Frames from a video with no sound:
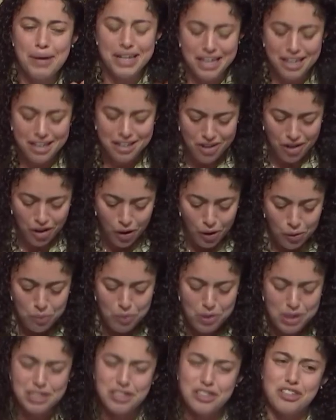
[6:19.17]
and
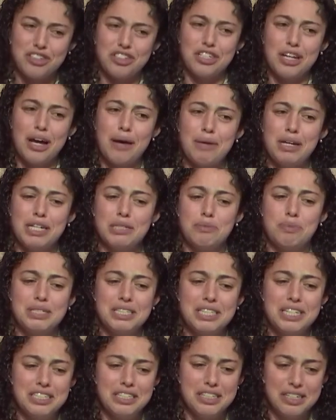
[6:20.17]
always took Shammai's
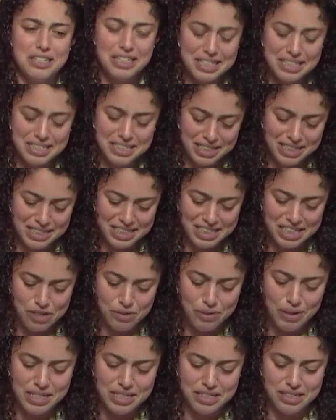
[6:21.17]
position into
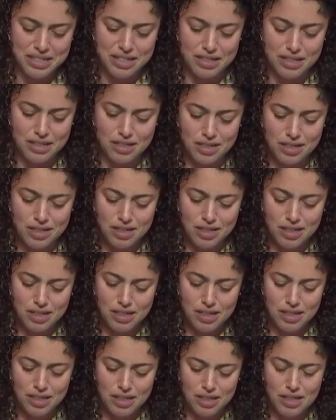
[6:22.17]
consideration.
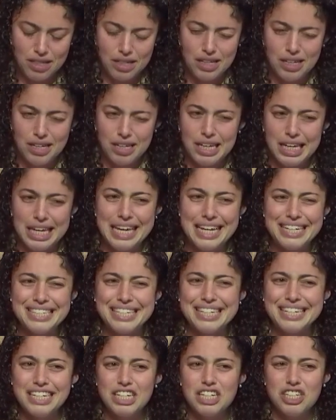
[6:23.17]
He
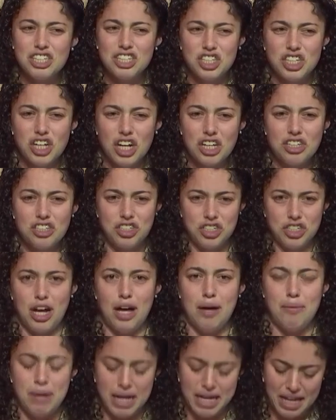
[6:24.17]
didn't judge
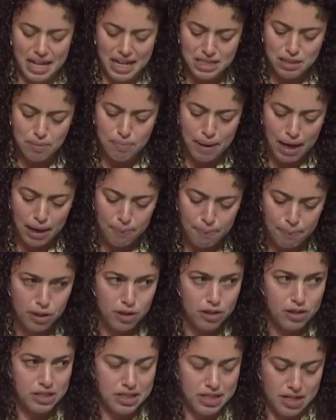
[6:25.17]
Shammai as a bad
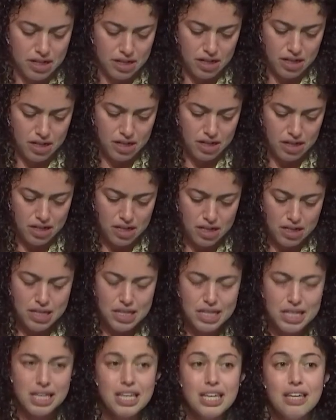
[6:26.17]
person,
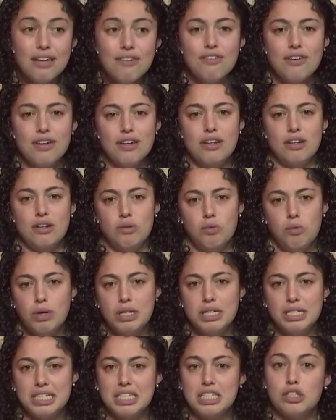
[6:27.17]
even when
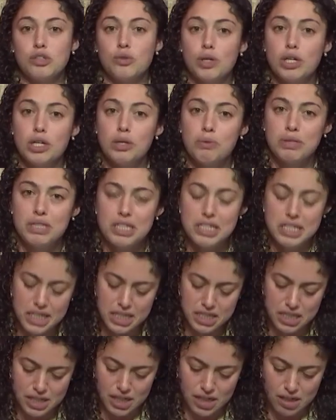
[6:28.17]
disagreeing with the
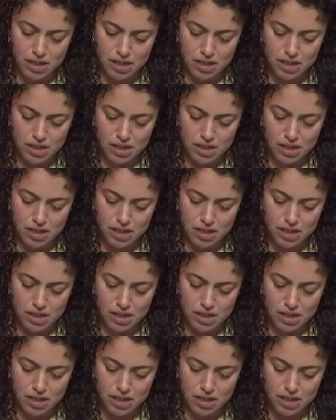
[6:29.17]
teaching.